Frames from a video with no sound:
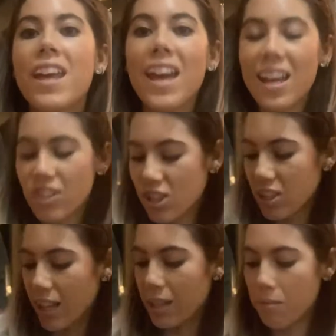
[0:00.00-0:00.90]
It's just
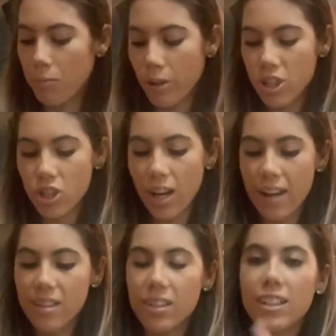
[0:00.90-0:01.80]
like a
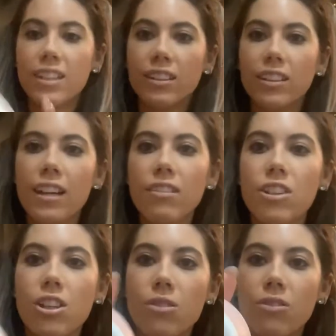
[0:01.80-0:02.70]
moisturizer. Look how
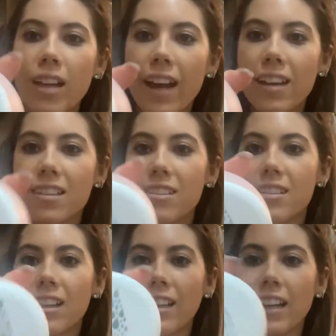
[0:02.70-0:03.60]
cute that is. It's
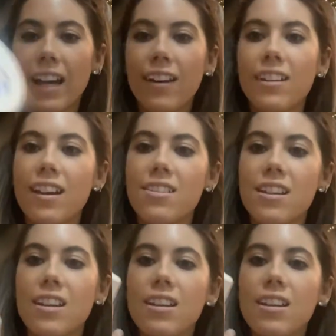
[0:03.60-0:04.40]
like an iridescent